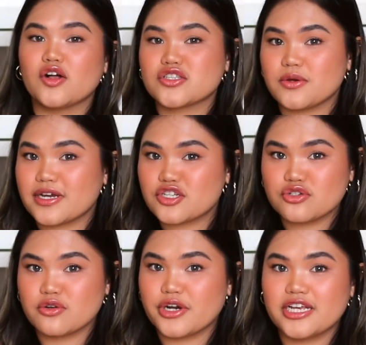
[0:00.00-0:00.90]
Also
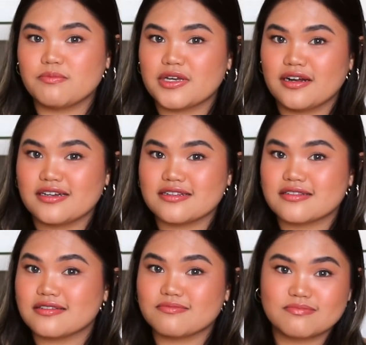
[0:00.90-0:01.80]
extra great
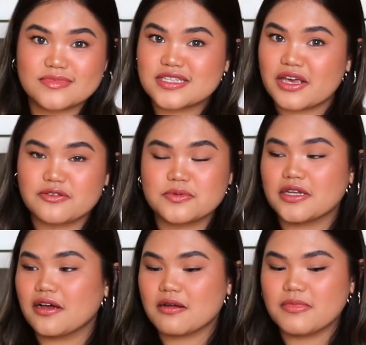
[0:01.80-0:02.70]
because it saves me a lot of